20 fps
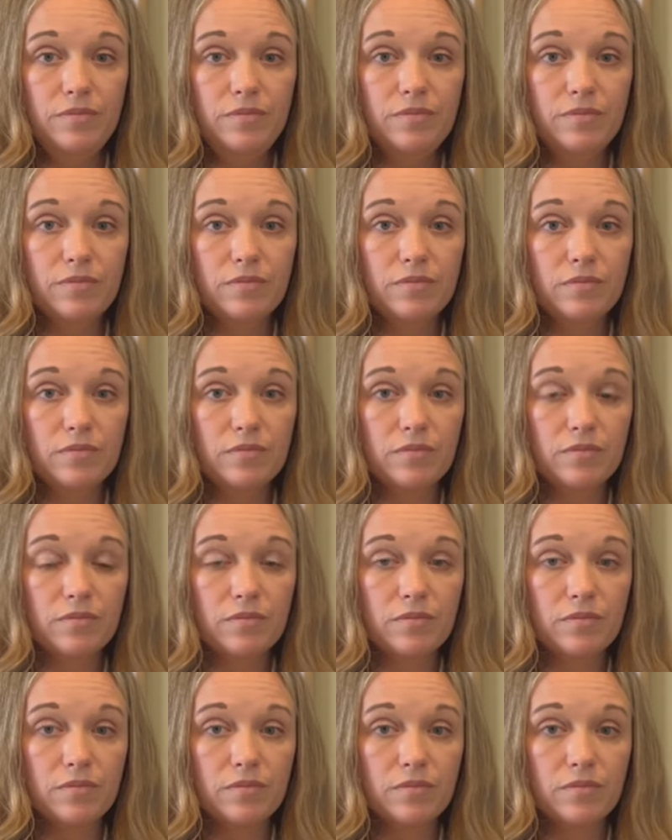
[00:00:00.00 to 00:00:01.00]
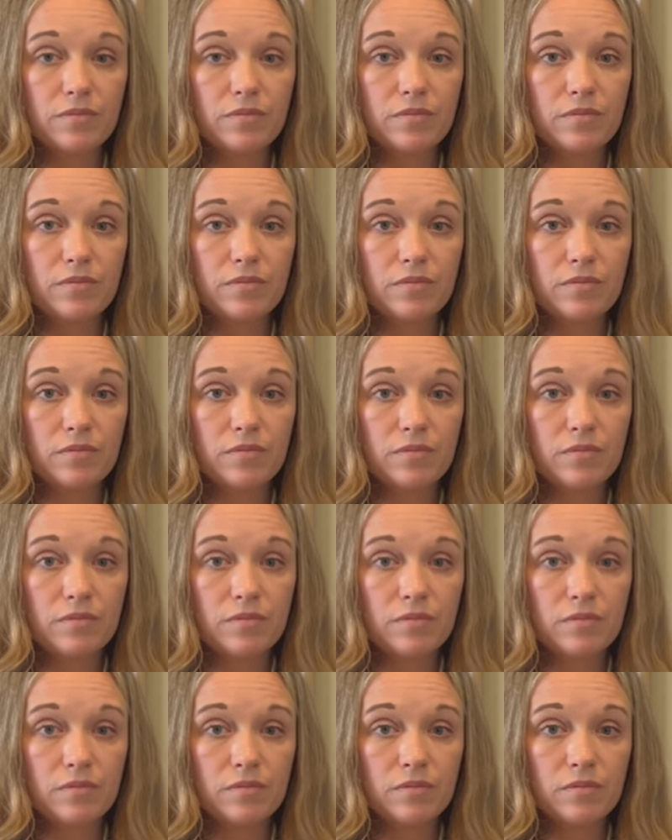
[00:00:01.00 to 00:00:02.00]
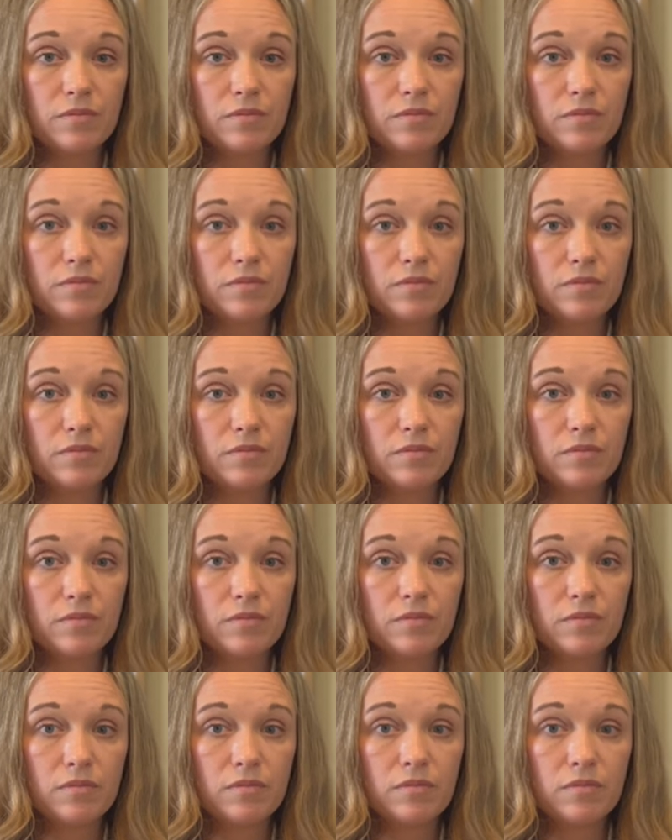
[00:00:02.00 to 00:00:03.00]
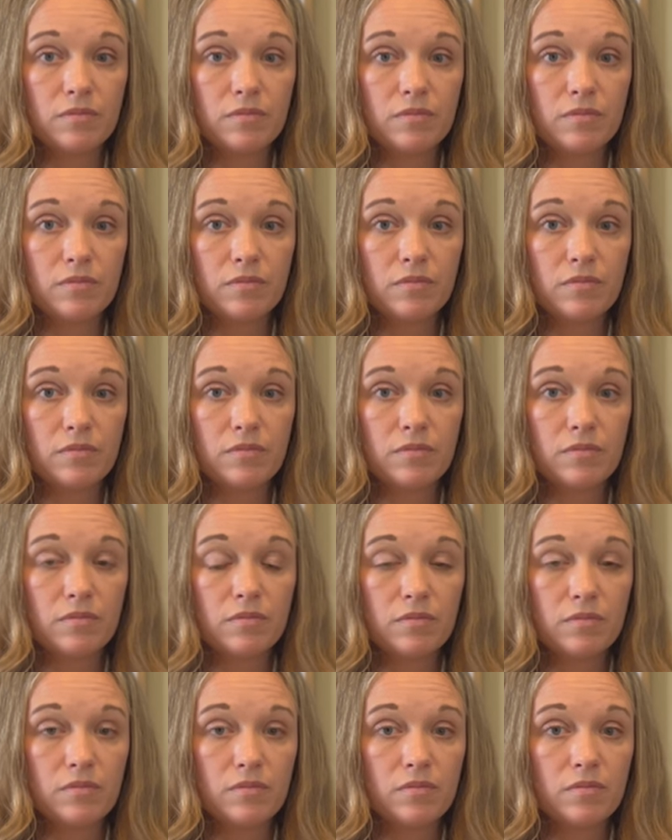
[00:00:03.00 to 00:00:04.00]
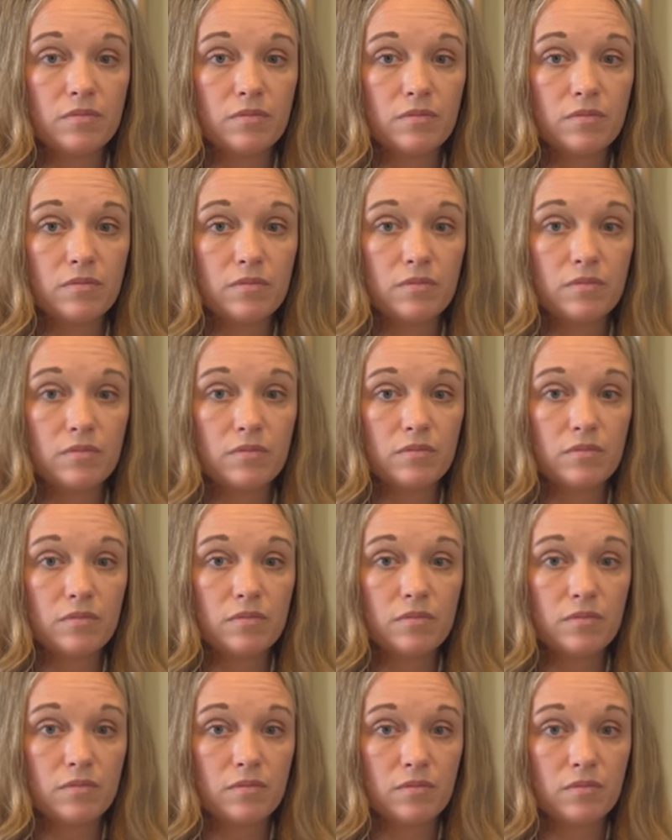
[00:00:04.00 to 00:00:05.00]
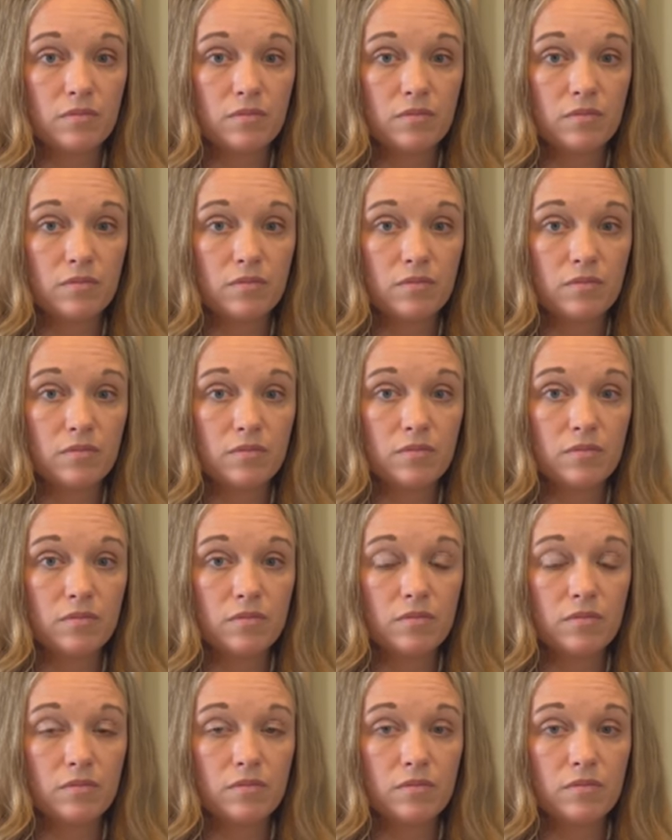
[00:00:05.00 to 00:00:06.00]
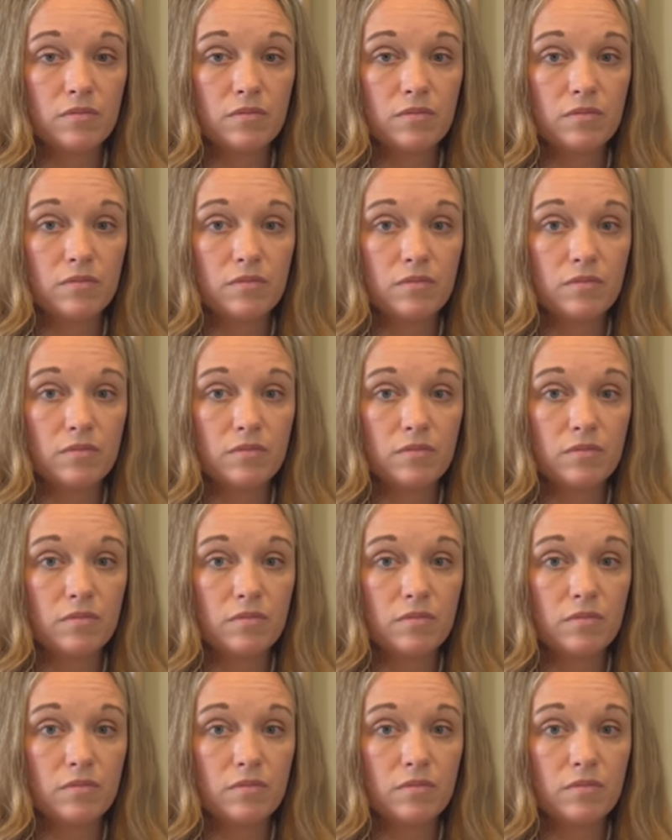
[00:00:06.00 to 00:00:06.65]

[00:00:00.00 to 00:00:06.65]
No words are spoken by the person on screen.